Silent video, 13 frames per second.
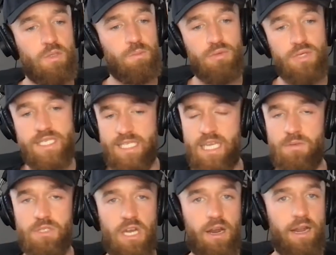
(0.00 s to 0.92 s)
So please
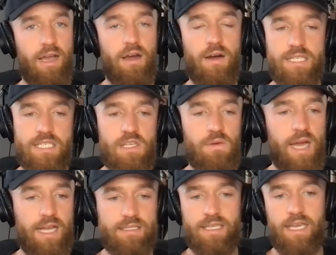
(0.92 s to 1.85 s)
keep sharing it out. I see you
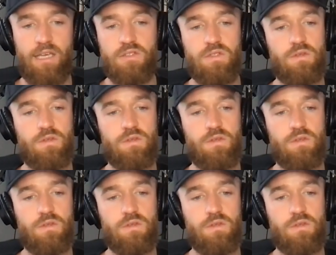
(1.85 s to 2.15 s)
guys and gals